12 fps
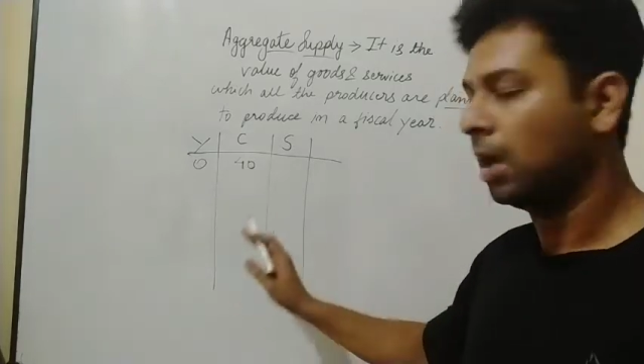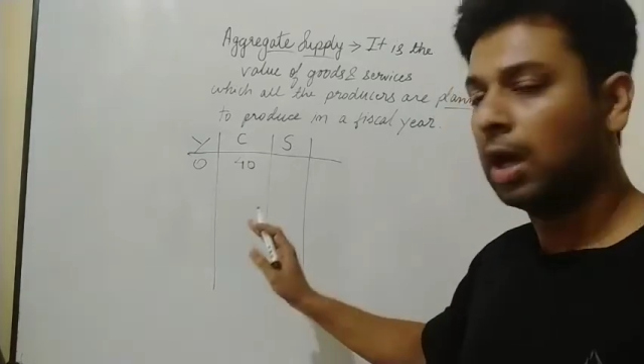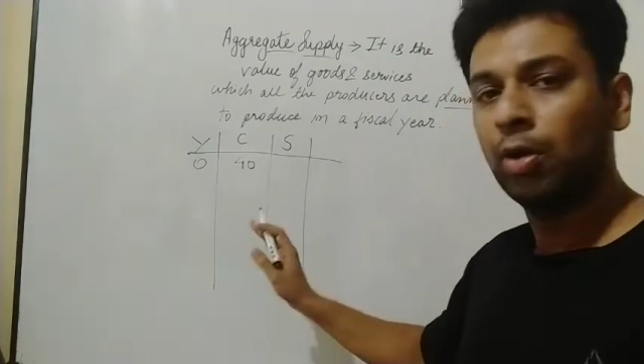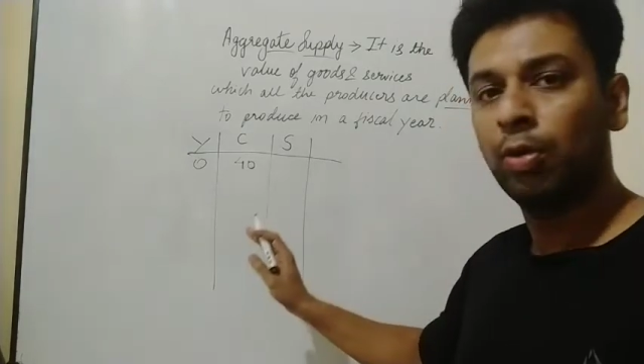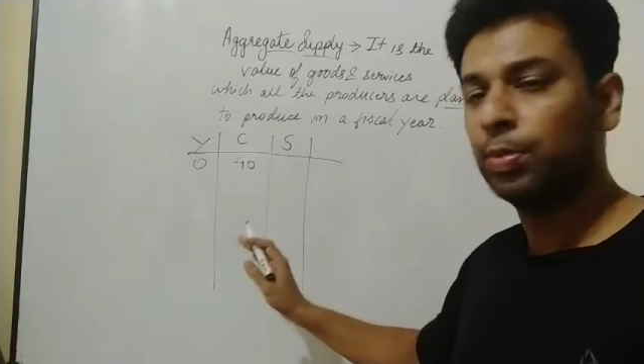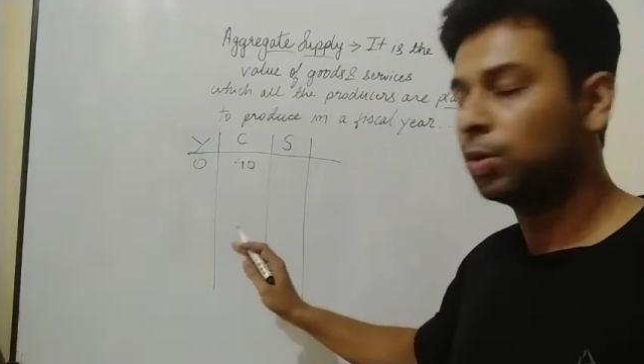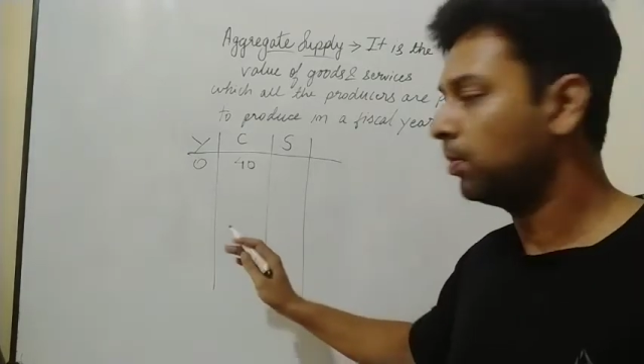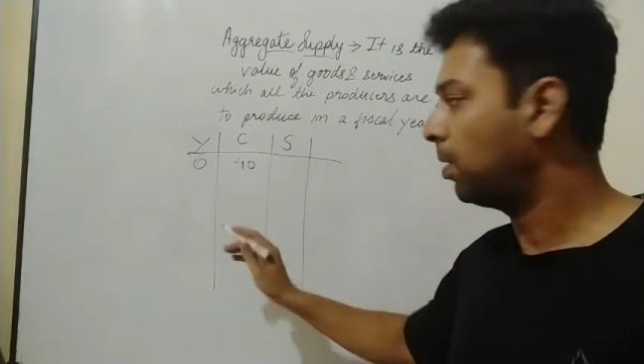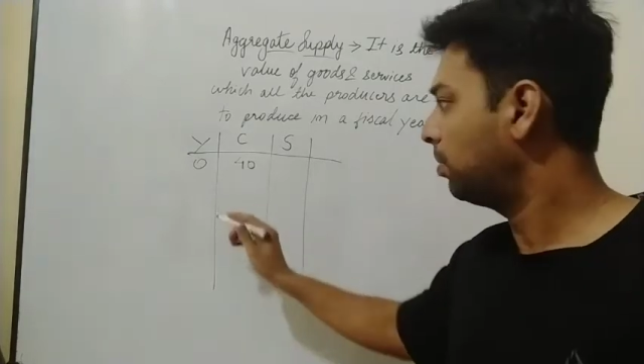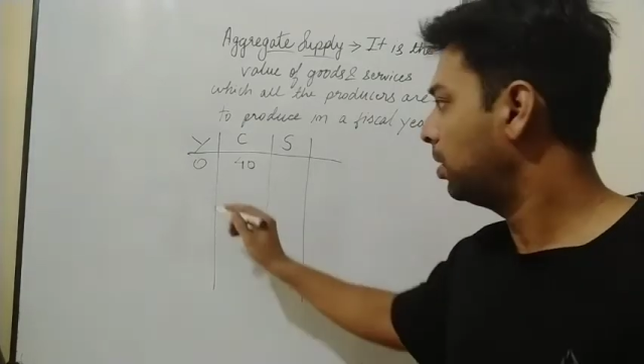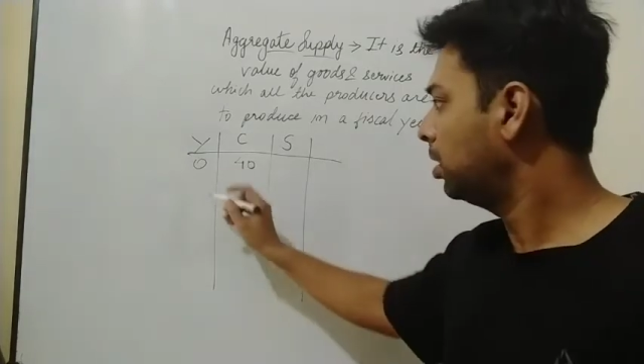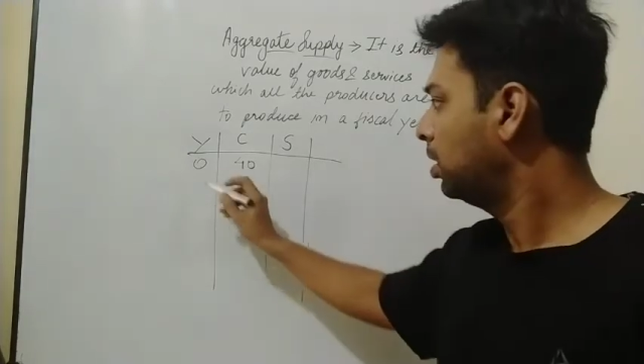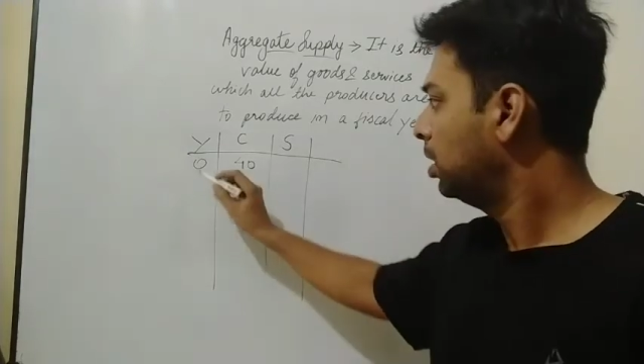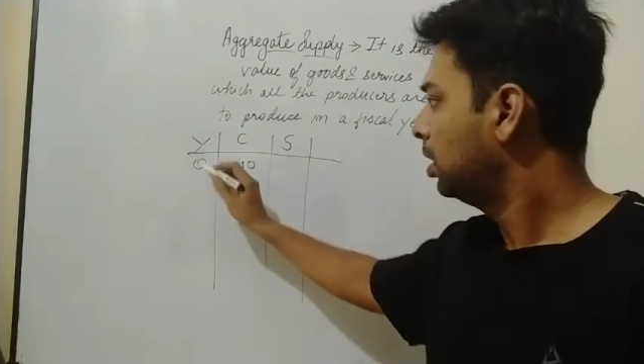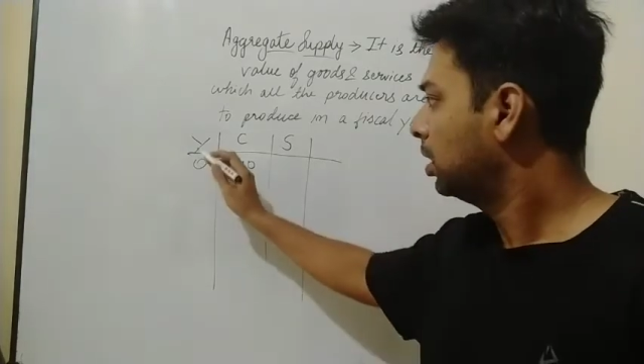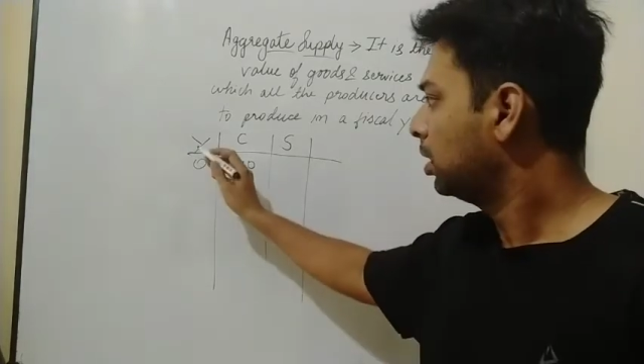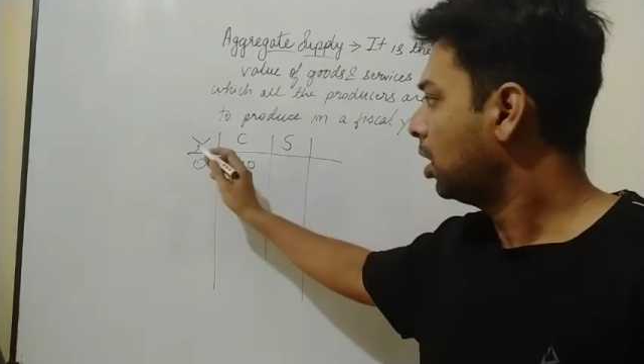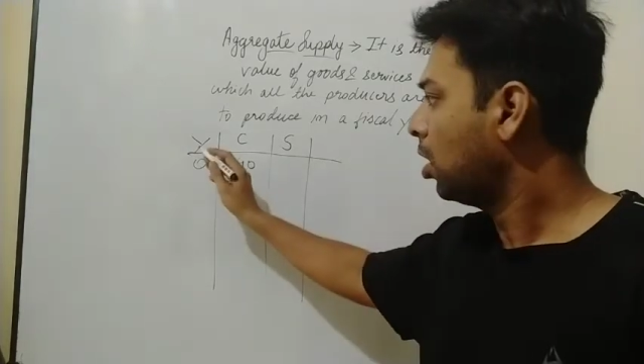I hope you remember.
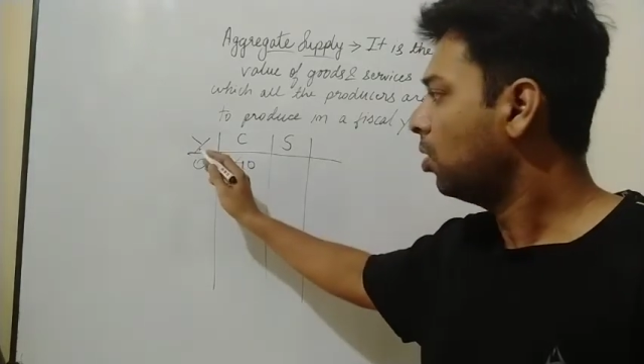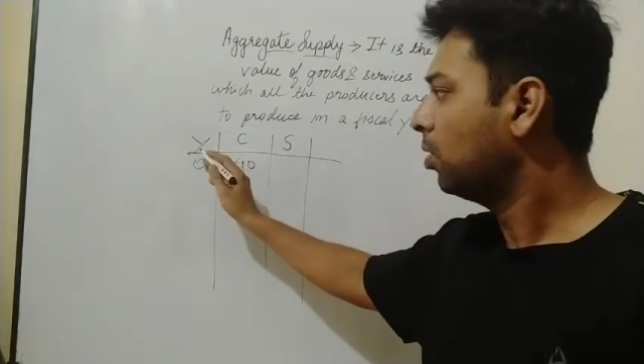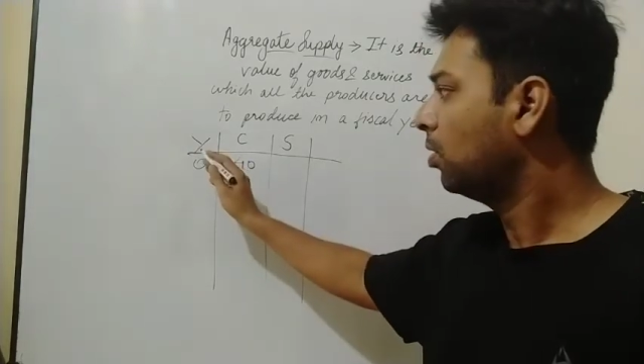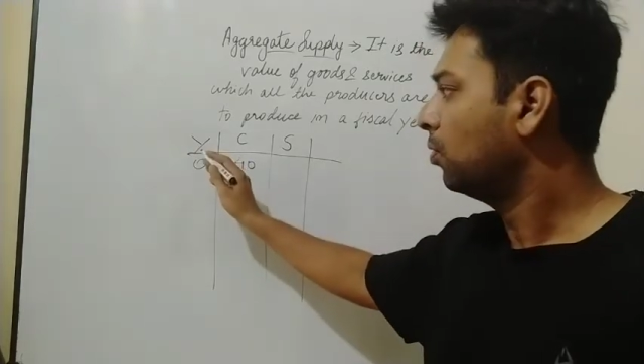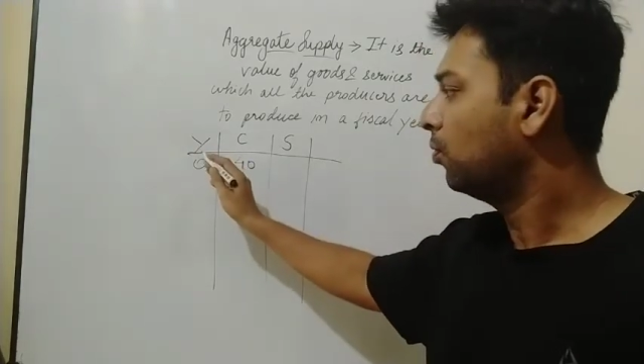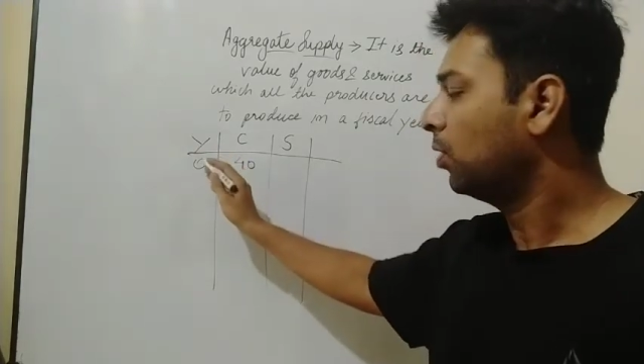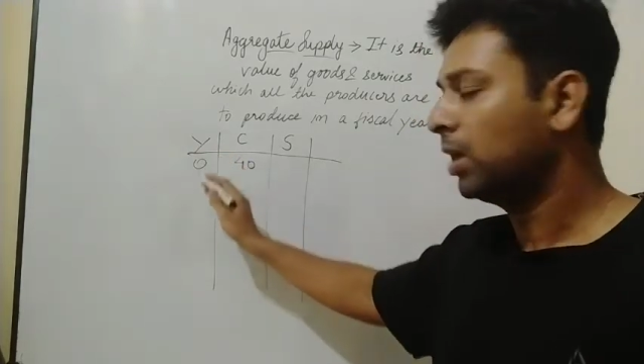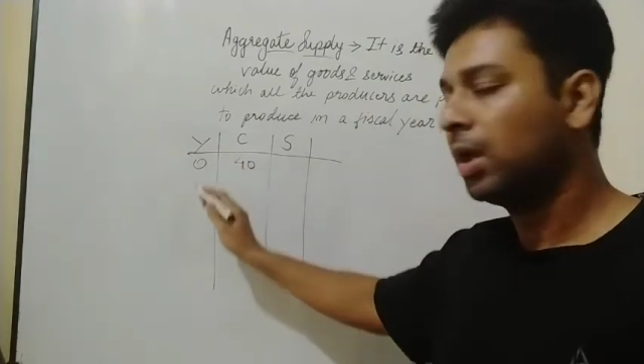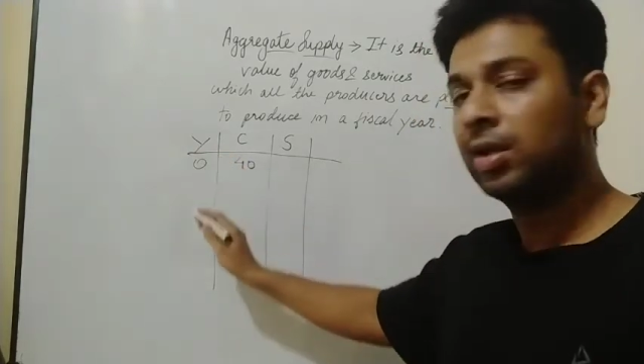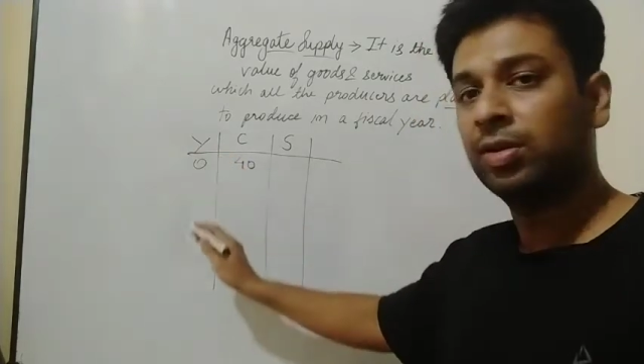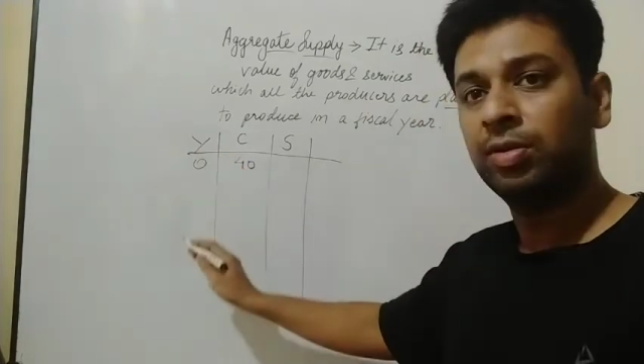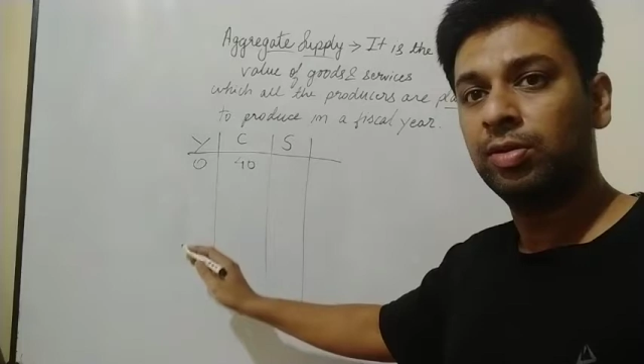Now what I